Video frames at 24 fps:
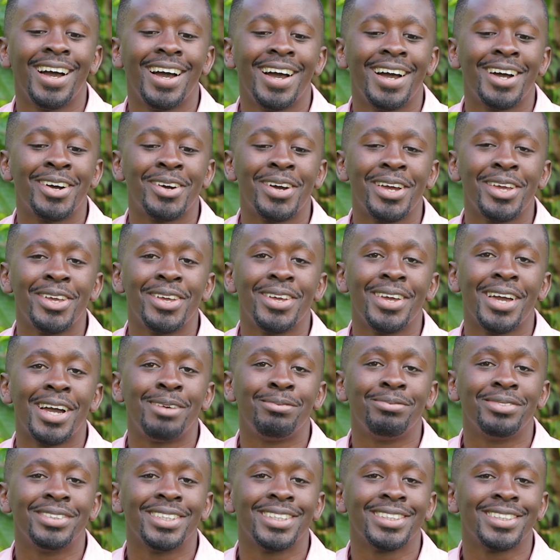how are you?
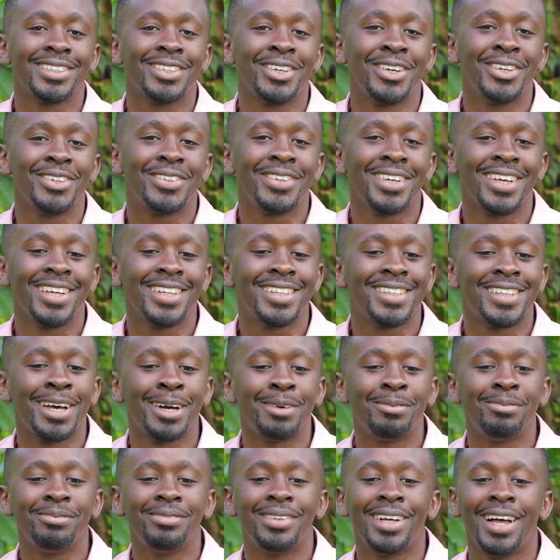I'm just going to get
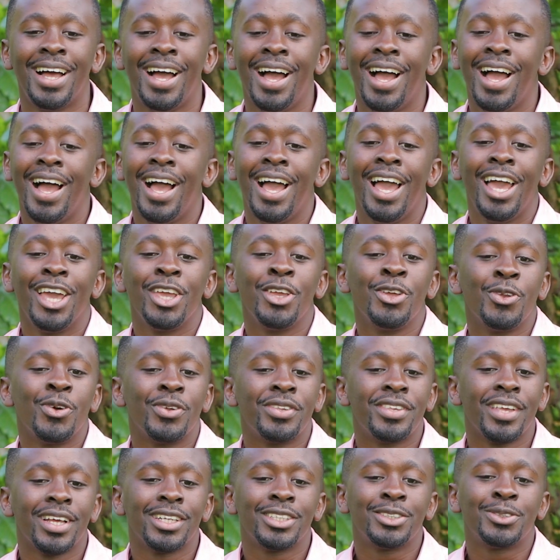some,
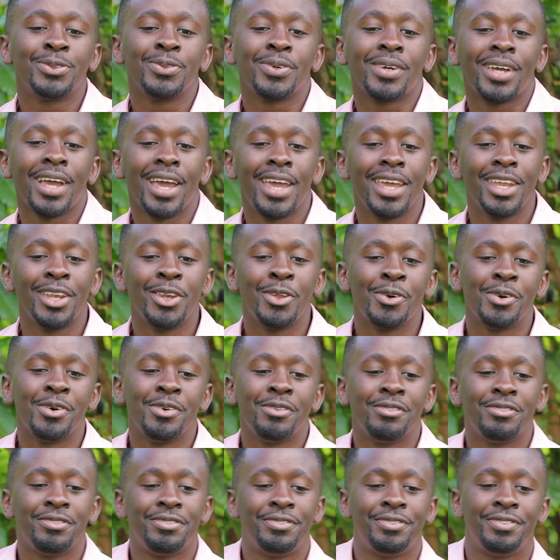just to kind
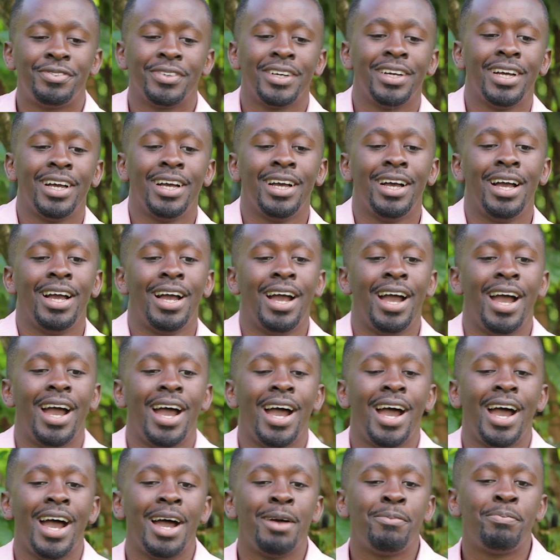of
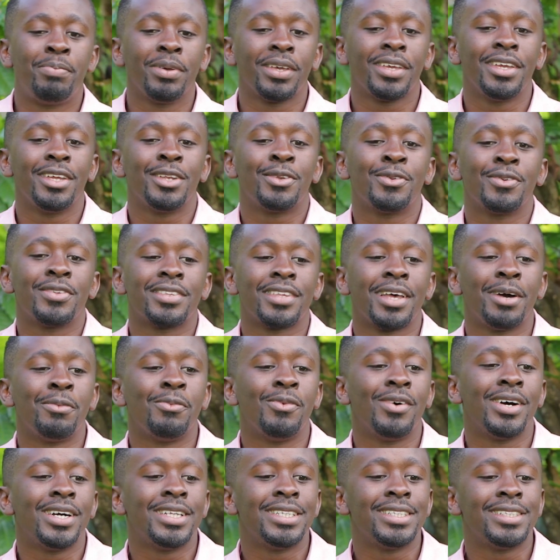pick into
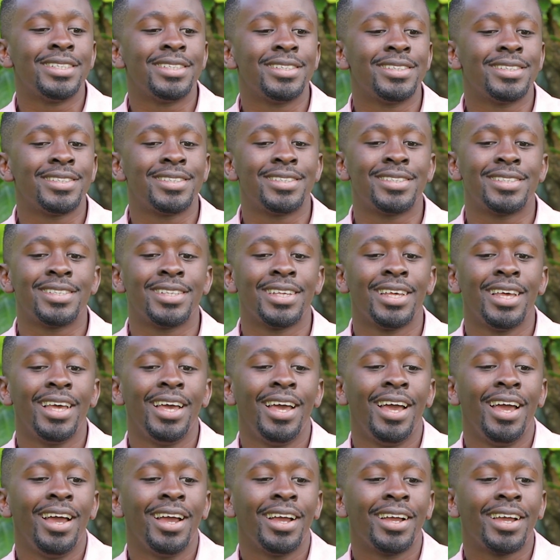someone's
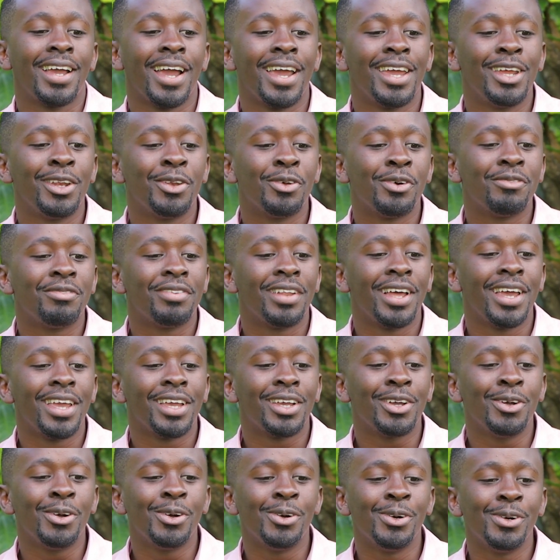kind of
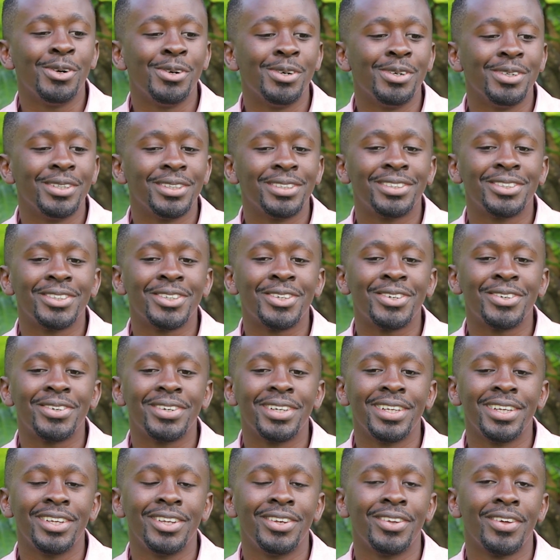like, oh,
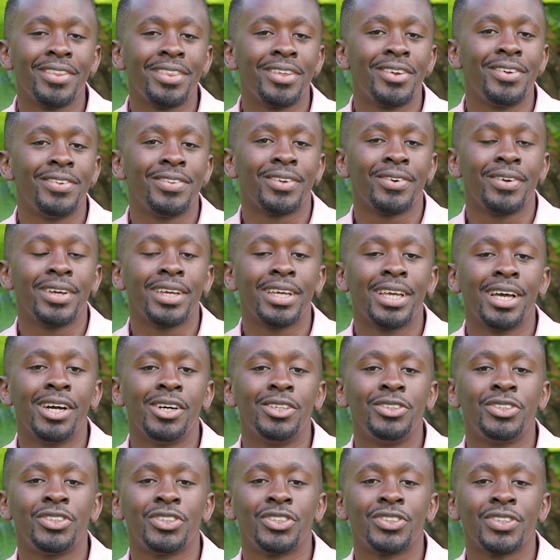sorry, there is a way
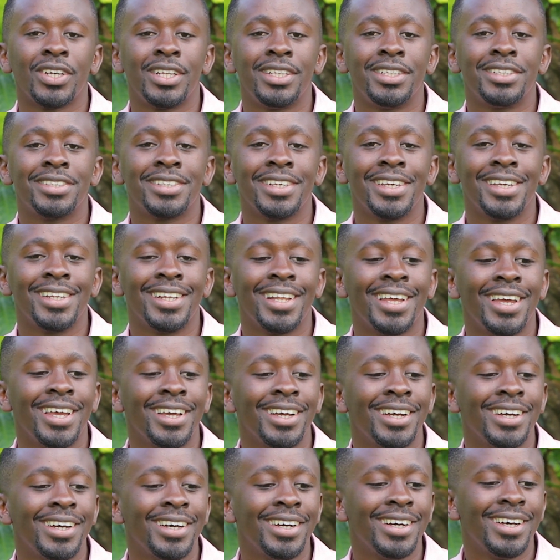girls usually say
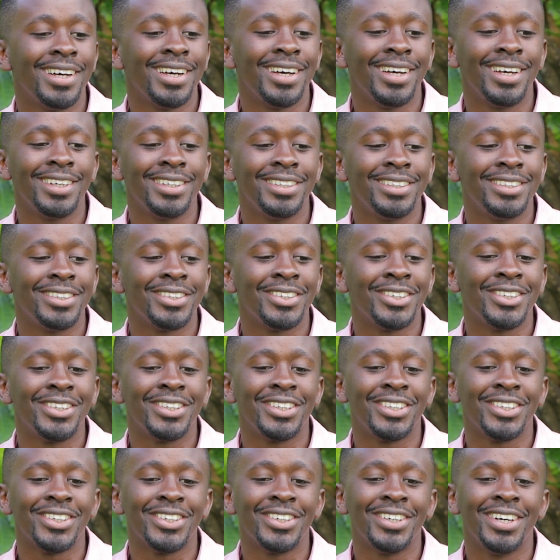like,
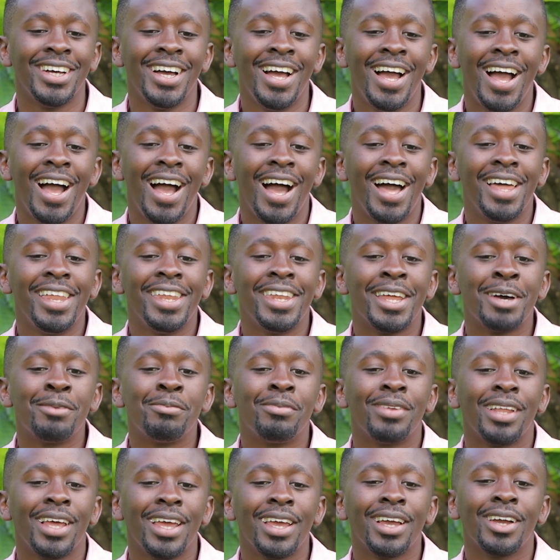you're, and then
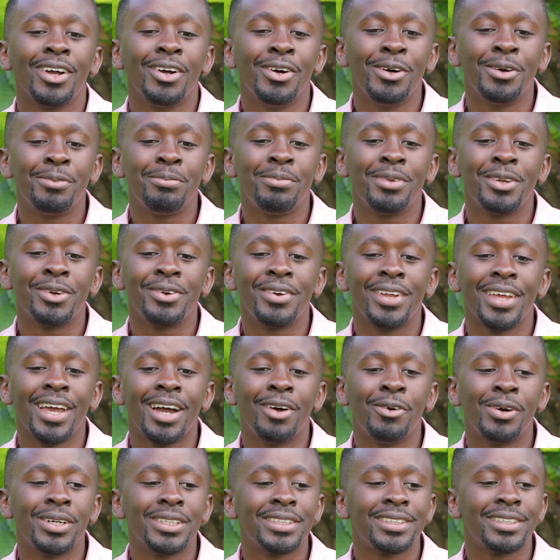I'm like, oh,
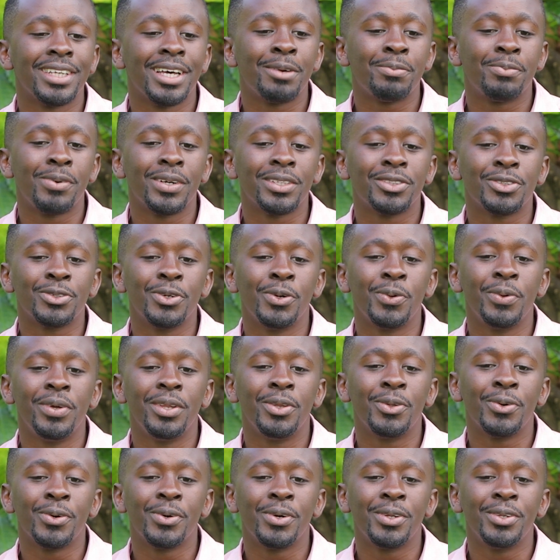Miria, what's up? What's
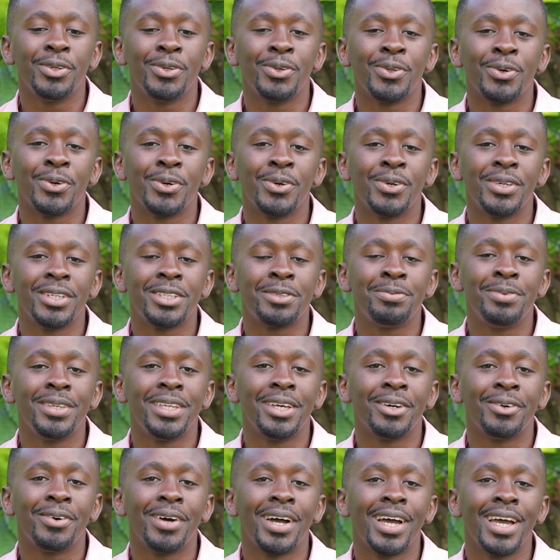going on? It's
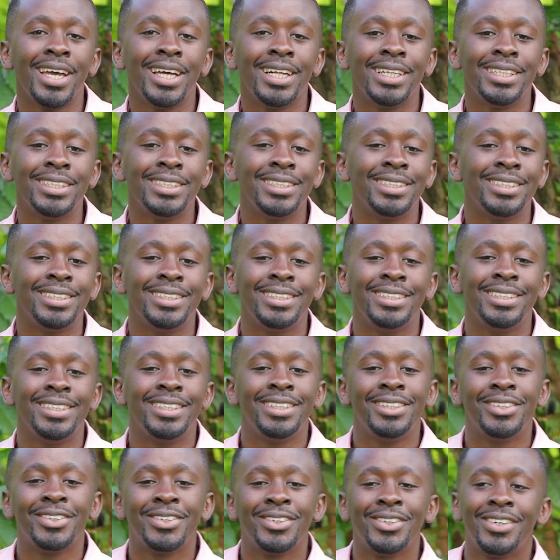been a while.
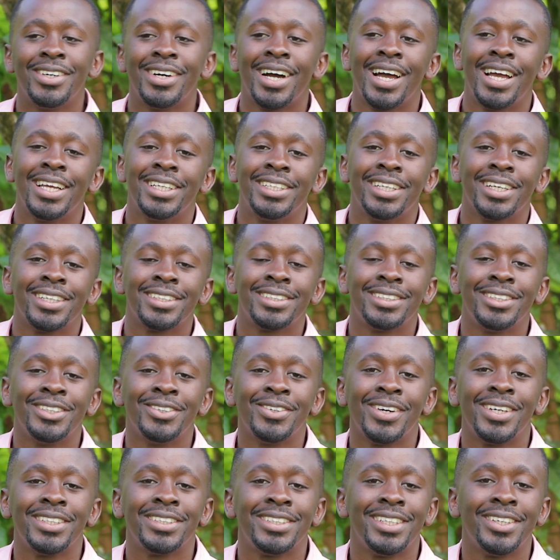I just see
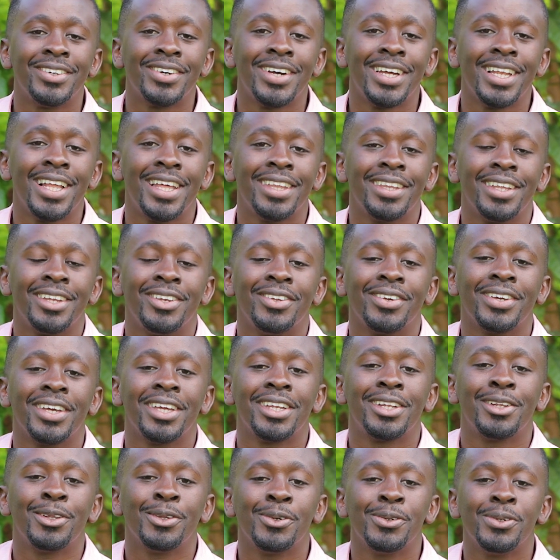you once in a while and then you
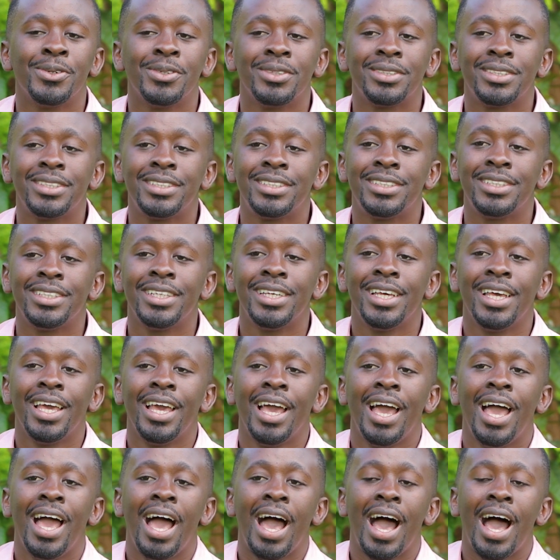get lost.
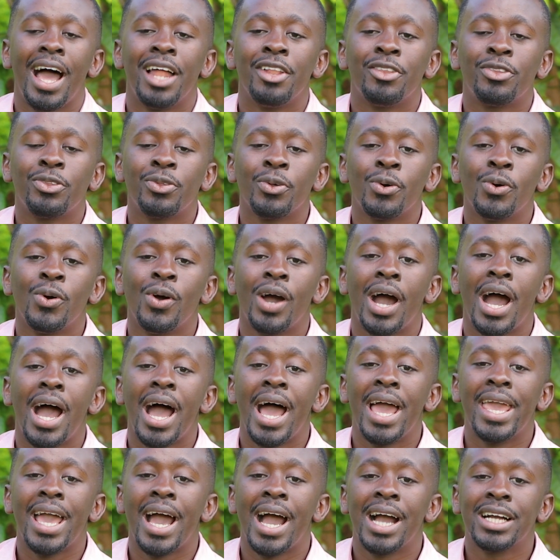And so
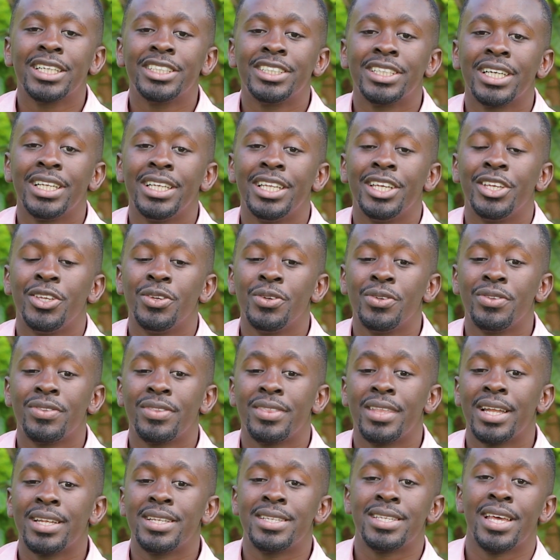I actually
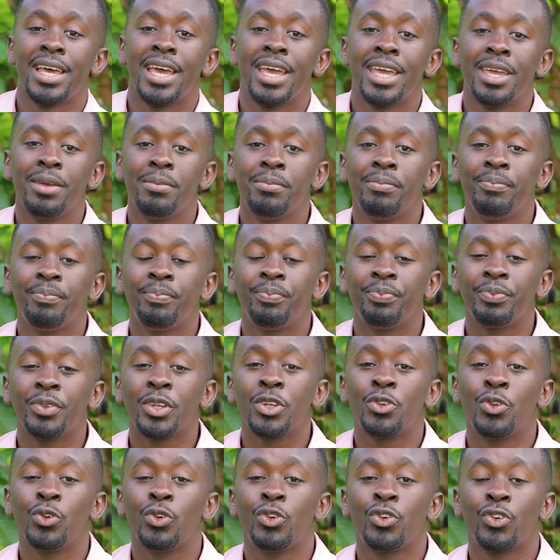used that time
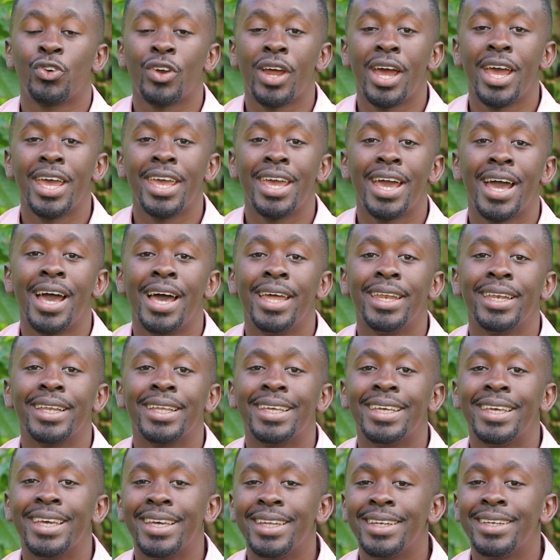to try and
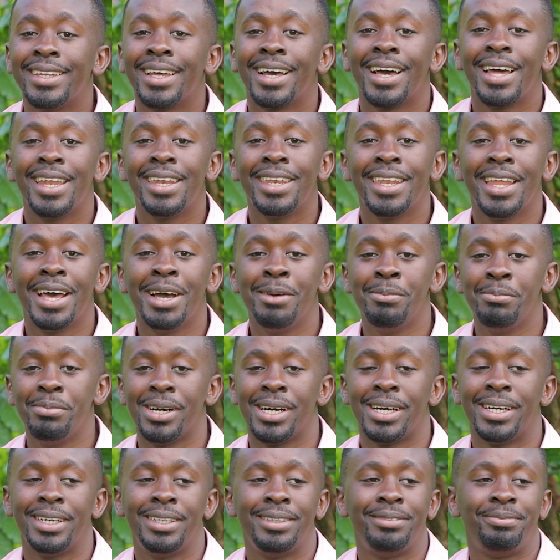get her
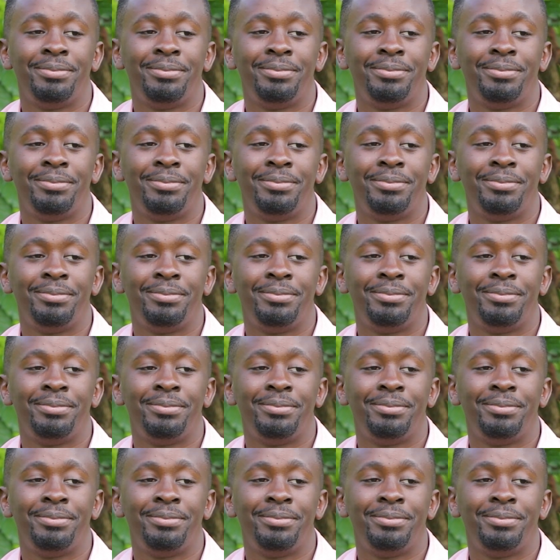number.